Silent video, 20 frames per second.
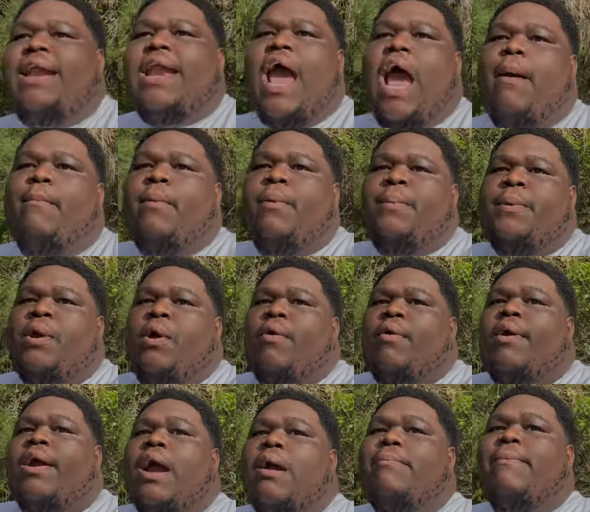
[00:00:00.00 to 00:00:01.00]
now, but we're
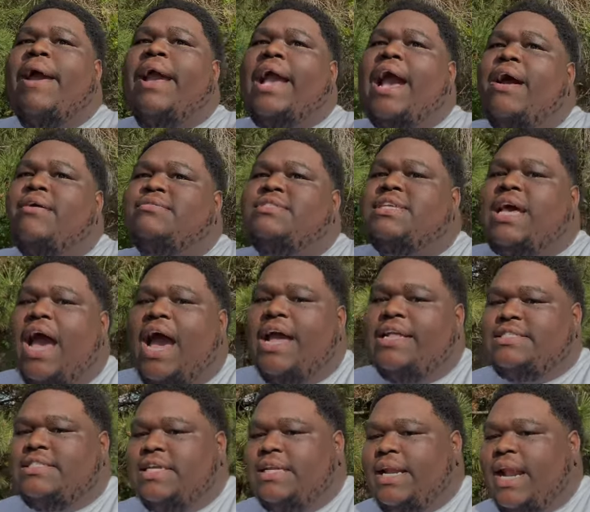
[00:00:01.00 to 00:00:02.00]
going to come back
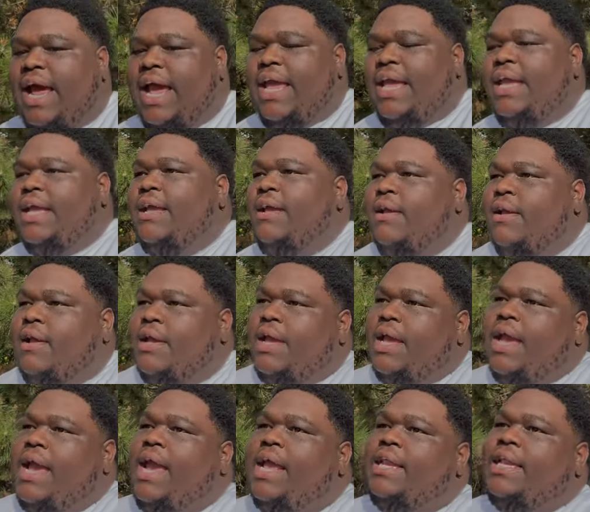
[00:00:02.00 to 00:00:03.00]
outside tonight.
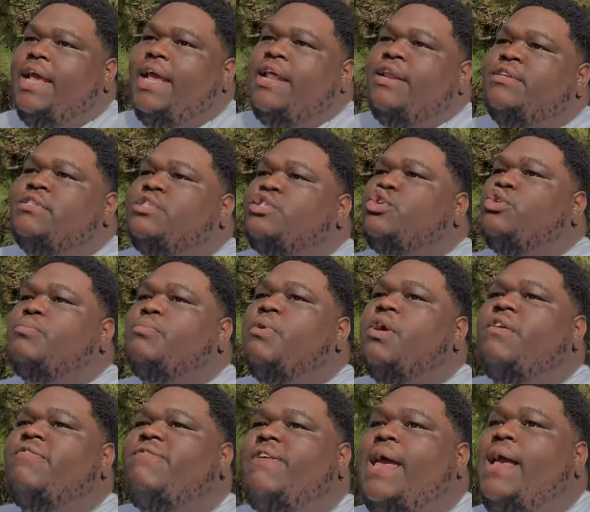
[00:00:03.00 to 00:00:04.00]
And then shoot
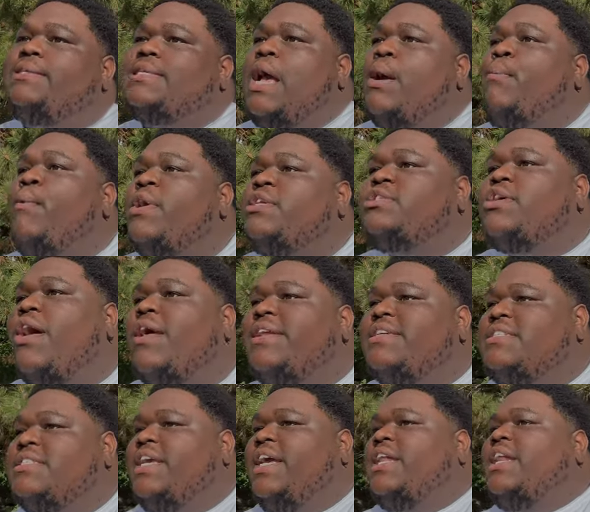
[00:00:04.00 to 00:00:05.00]
more flames. I want y'all
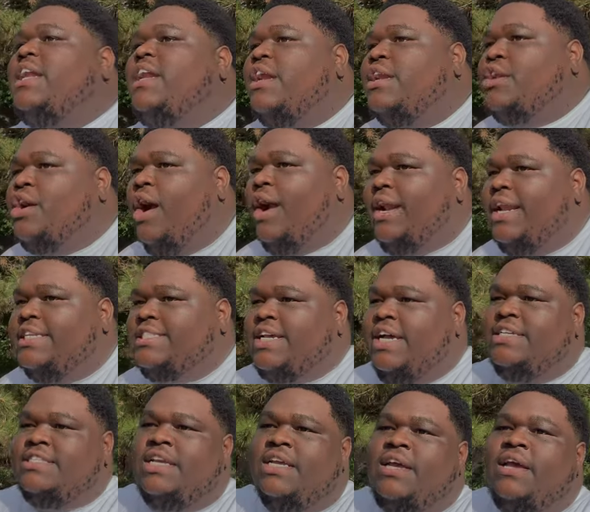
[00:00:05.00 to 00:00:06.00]
to see it in the darkness,
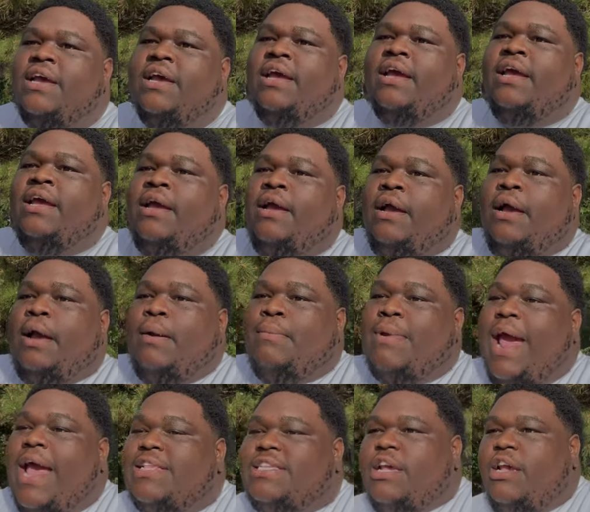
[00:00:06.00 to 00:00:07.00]
because
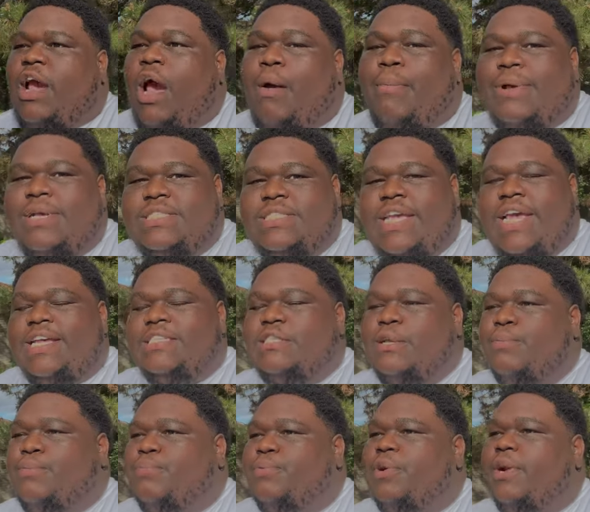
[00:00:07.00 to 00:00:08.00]
now I tell y'all, we've seen
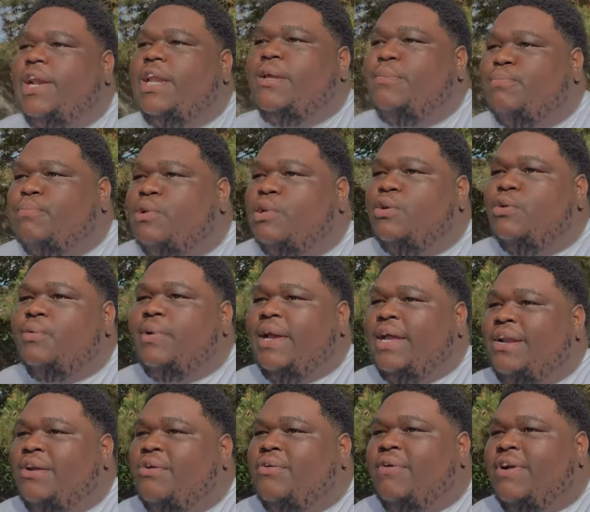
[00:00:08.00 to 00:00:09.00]
some pretty blue
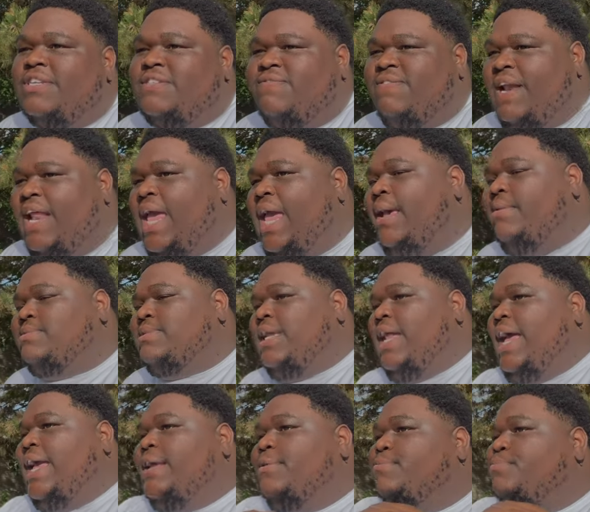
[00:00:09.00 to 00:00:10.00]
and orange flames,
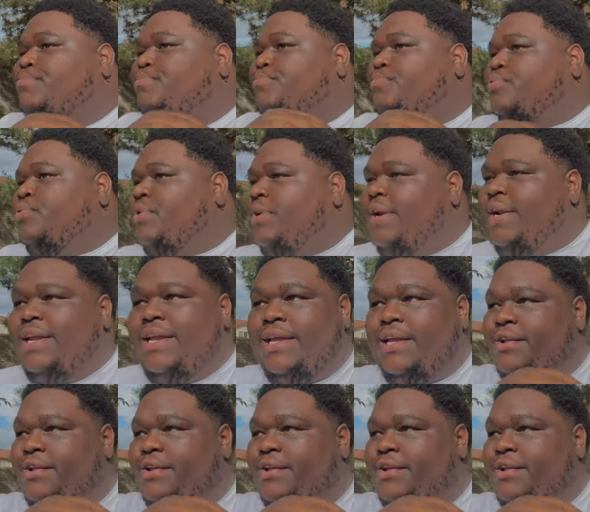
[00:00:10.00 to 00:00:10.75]
like pretty